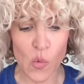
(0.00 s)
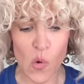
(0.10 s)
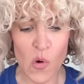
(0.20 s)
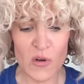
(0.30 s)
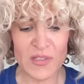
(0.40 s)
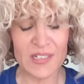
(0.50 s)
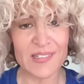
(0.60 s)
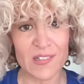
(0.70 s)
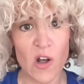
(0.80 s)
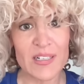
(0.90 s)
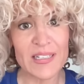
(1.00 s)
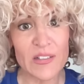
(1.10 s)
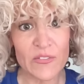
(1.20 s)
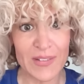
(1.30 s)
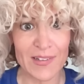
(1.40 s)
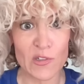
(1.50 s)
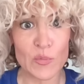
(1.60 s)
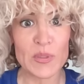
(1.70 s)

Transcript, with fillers: war that is not in the field,